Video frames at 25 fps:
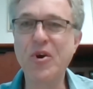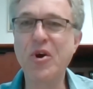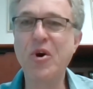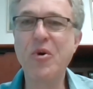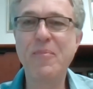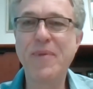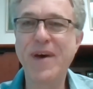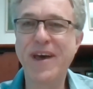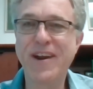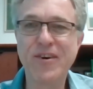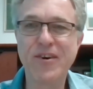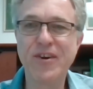
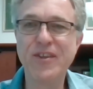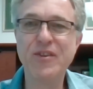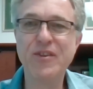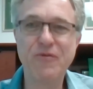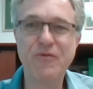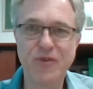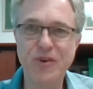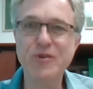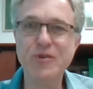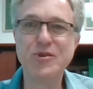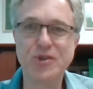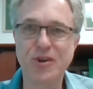go better in the
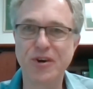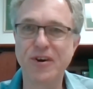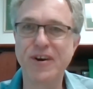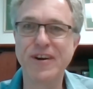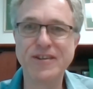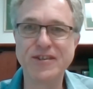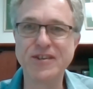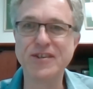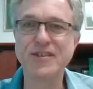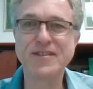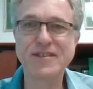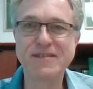future,
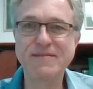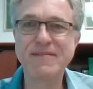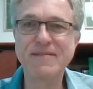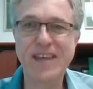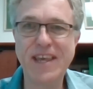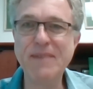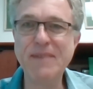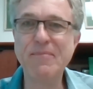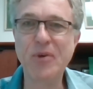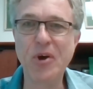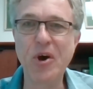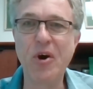and just
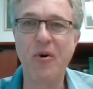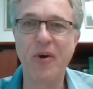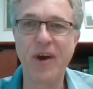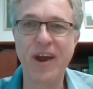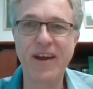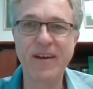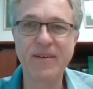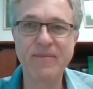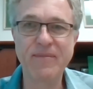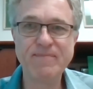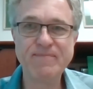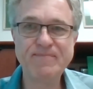keep
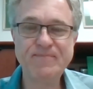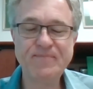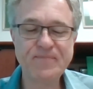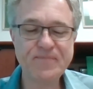going.